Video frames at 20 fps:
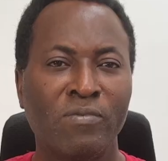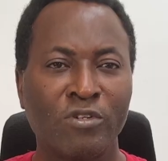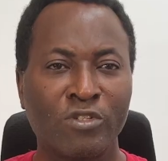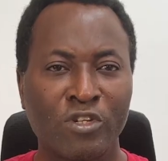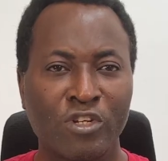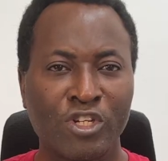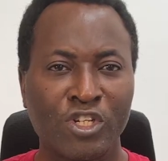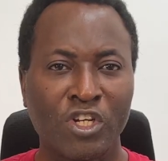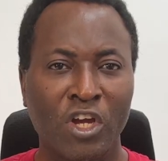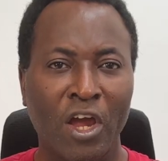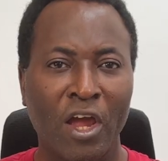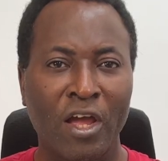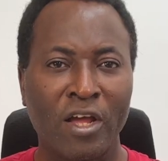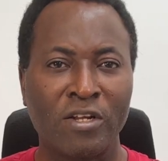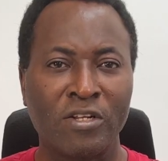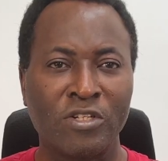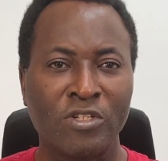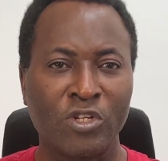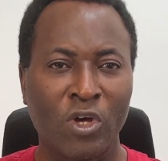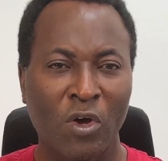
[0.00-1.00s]
to share
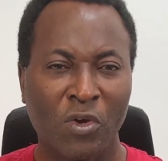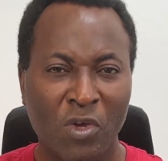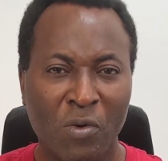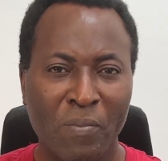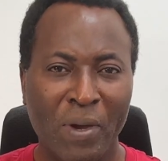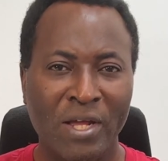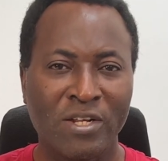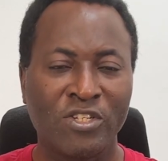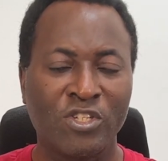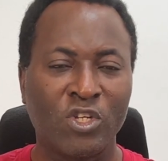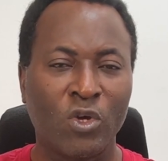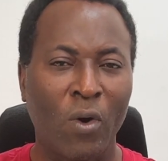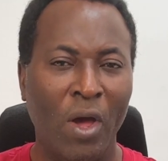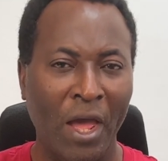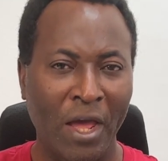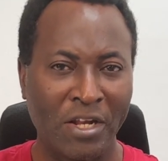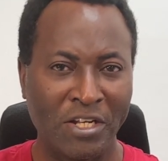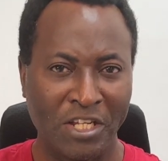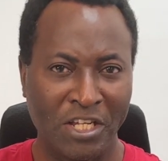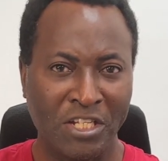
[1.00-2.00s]
documents you are
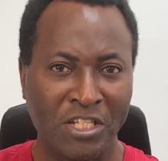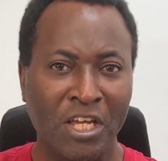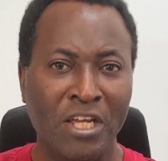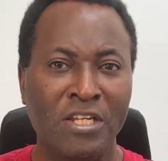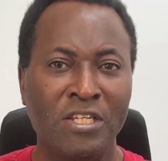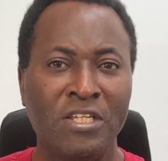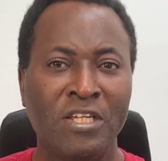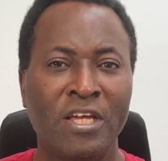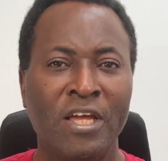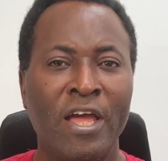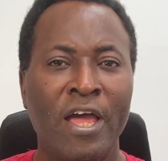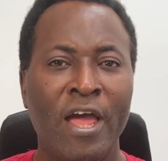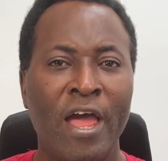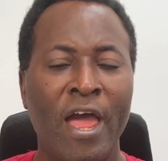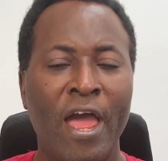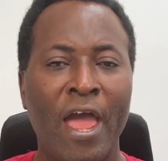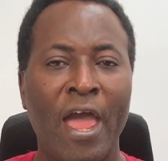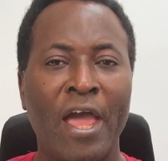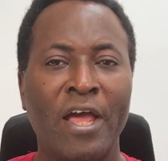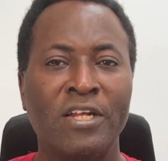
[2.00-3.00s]
editing
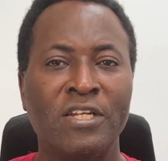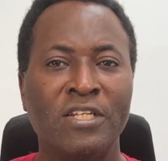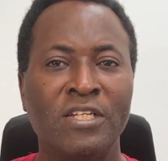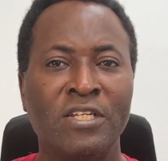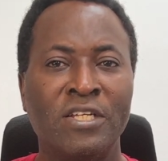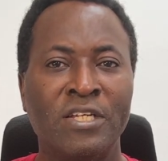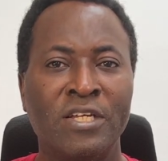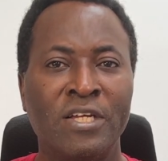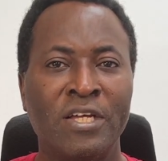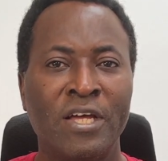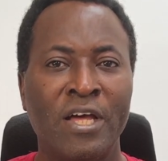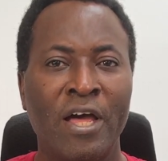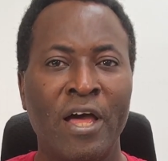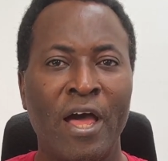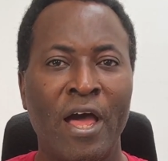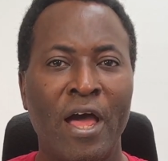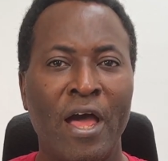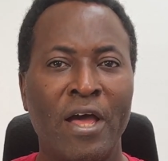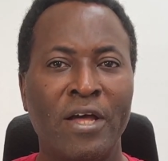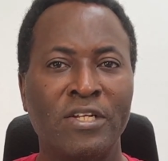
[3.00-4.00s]
and
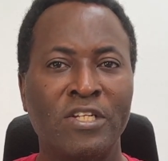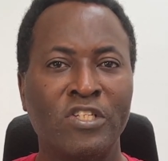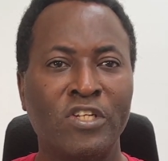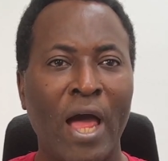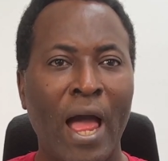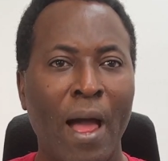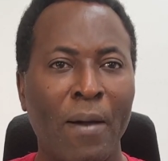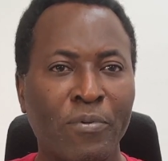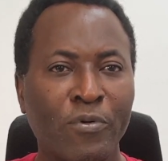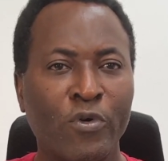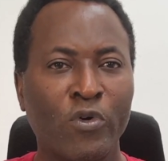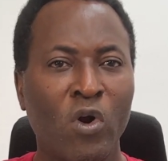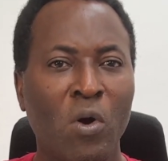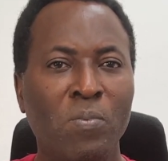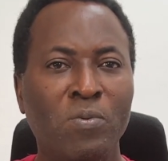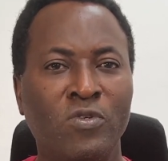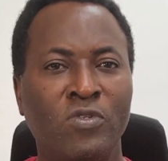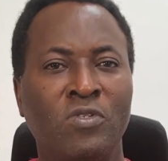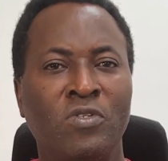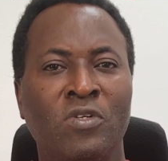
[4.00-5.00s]
tab
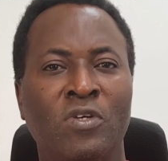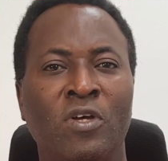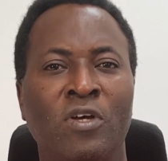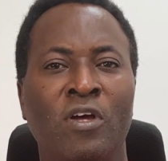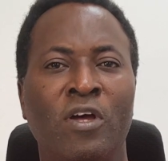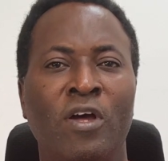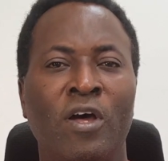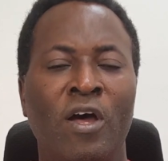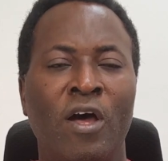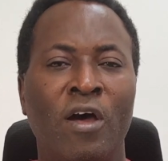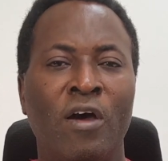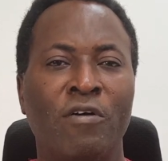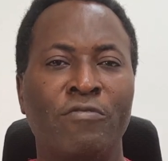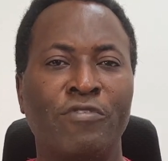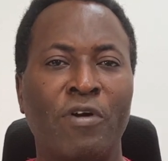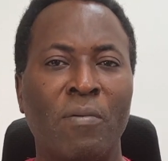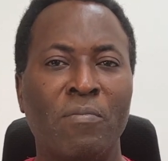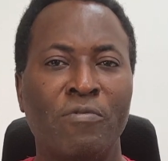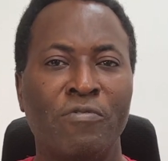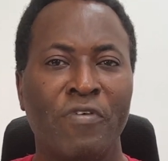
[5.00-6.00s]
groups
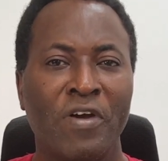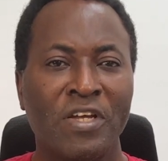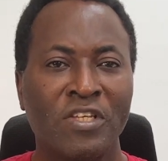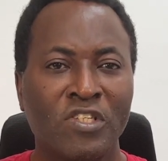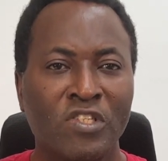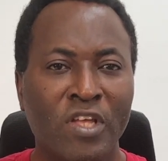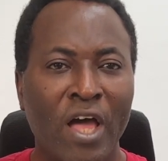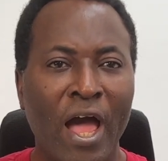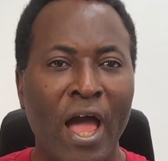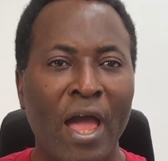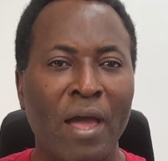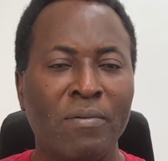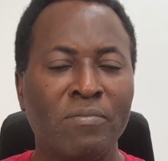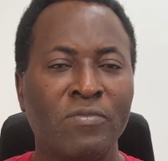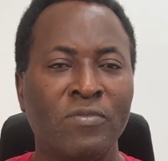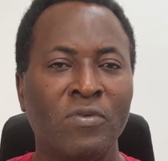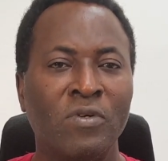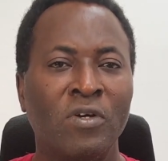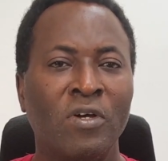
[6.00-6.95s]
from FaceTime